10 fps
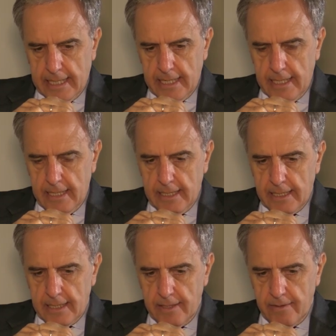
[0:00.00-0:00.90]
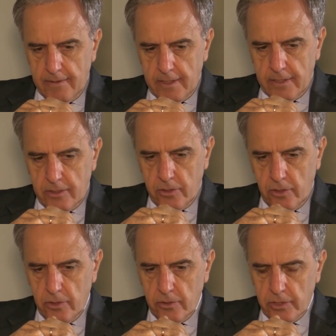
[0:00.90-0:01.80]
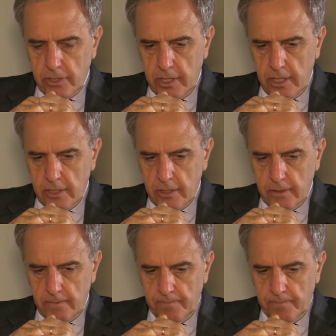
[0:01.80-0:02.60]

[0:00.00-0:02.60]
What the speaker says: I think that the strong church,